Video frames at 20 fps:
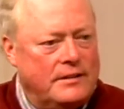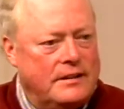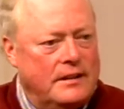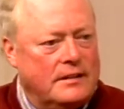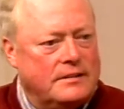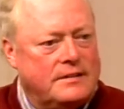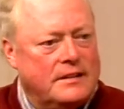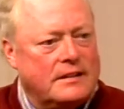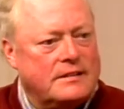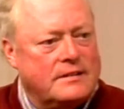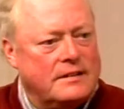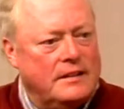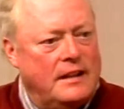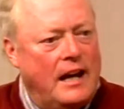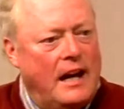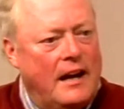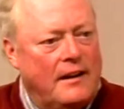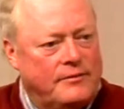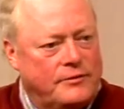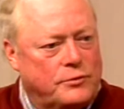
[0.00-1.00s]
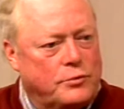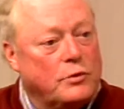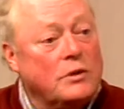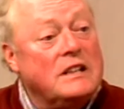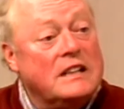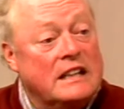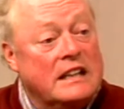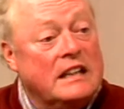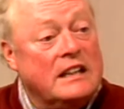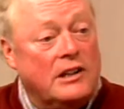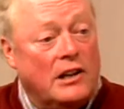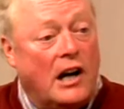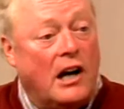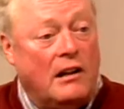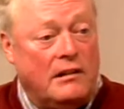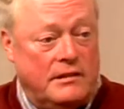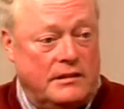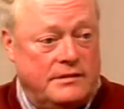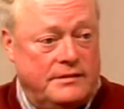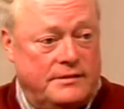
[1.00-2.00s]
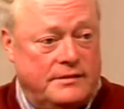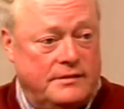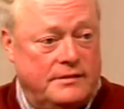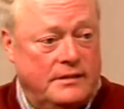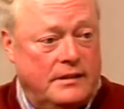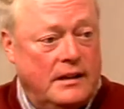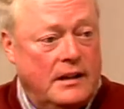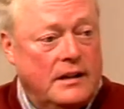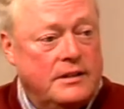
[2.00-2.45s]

six and a half trillion dollars. Hmm.